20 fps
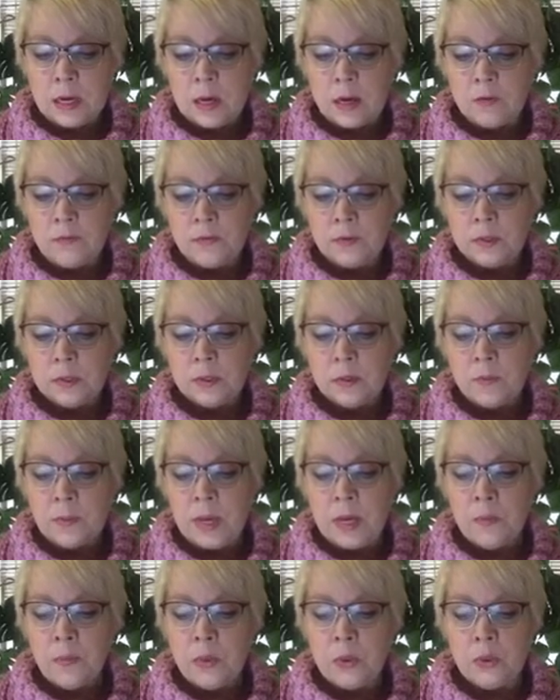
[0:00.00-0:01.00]
of
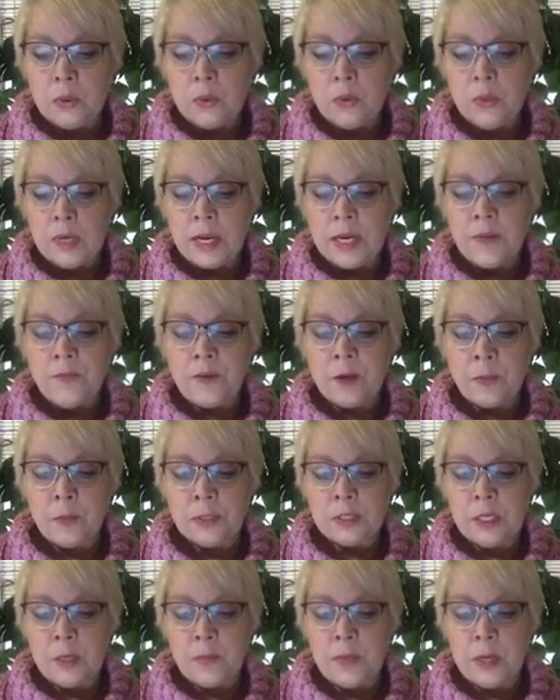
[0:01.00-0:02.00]
bamboo,
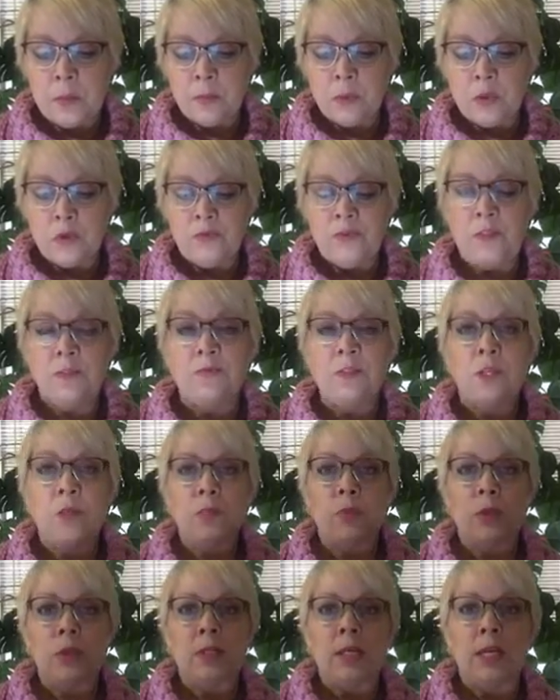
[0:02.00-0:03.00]
85% bamboo,
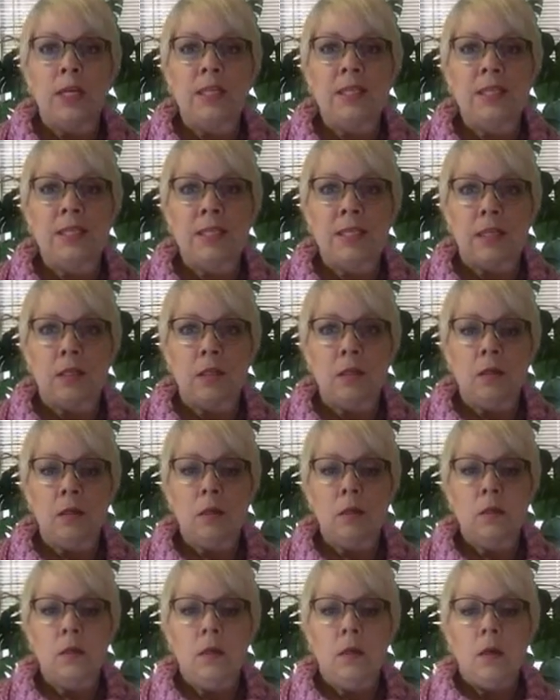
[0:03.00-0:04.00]
15%
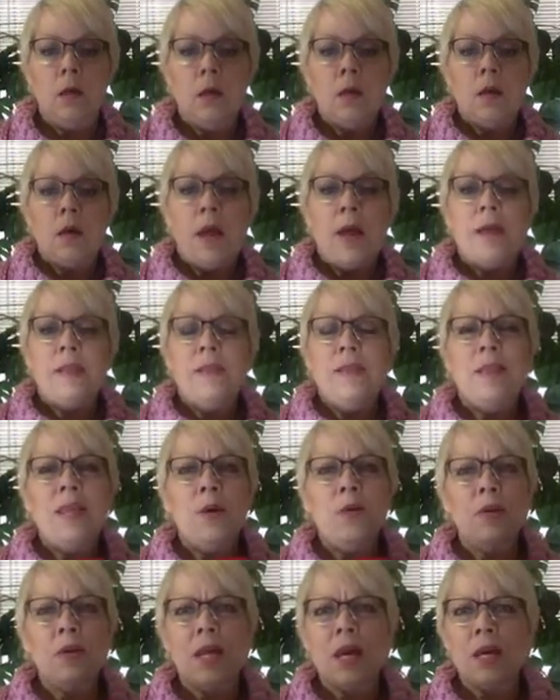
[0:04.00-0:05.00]
silk. And
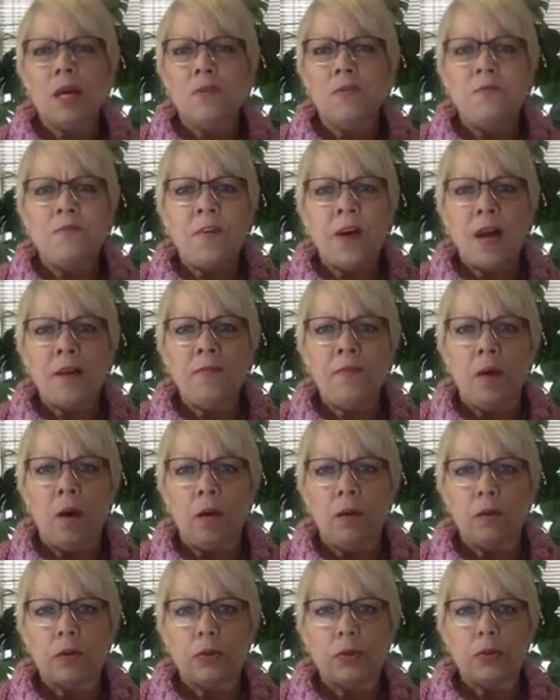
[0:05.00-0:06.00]
they were like
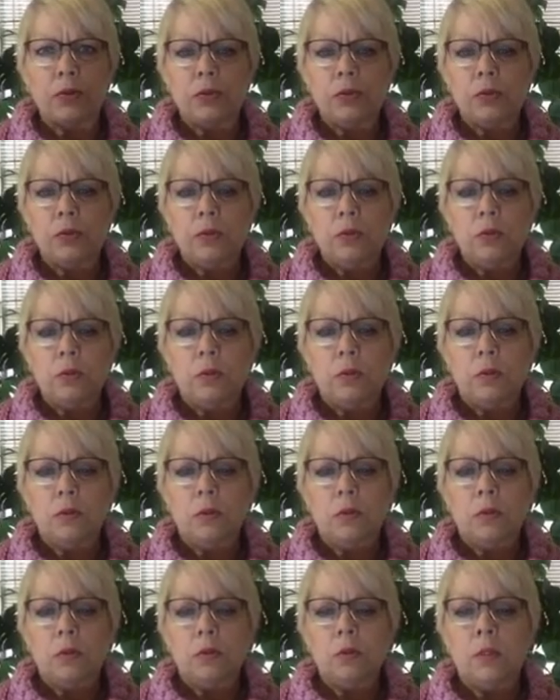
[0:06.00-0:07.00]
$5
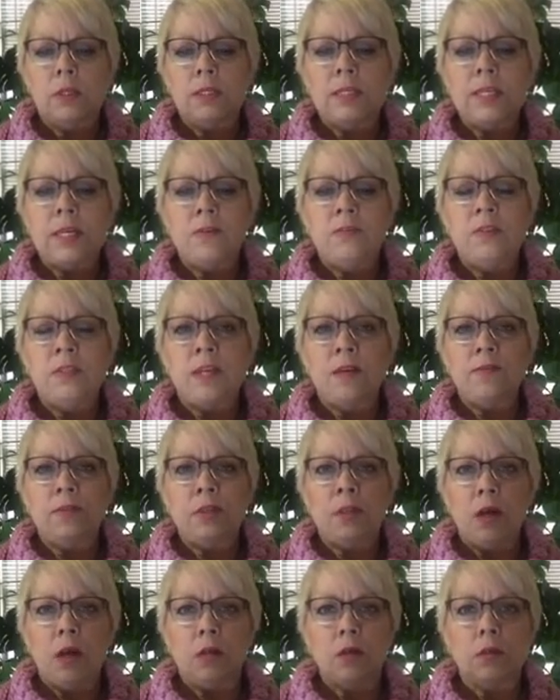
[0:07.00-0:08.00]
instead of
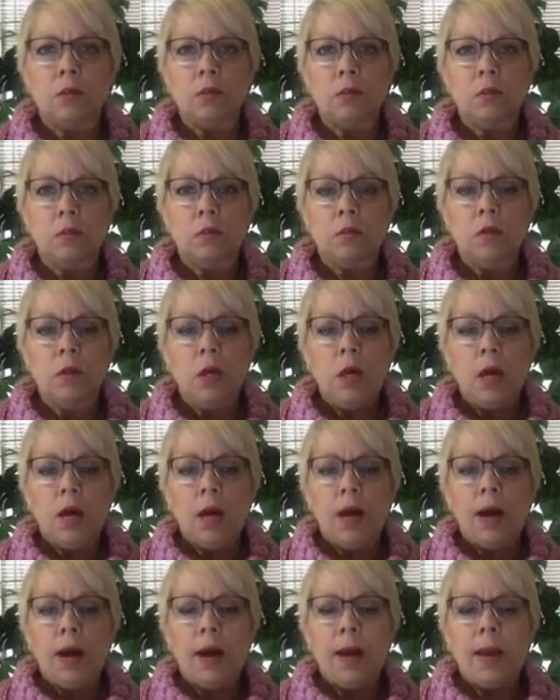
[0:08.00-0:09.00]
$7.
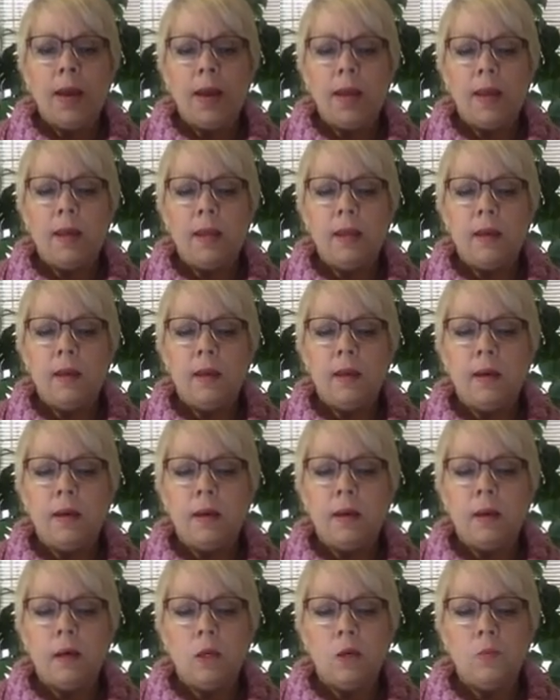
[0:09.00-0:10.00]
And
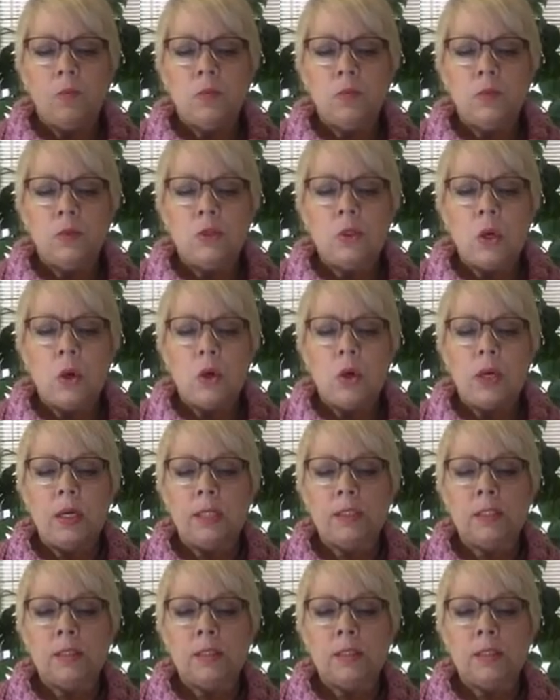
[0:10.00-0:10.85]
so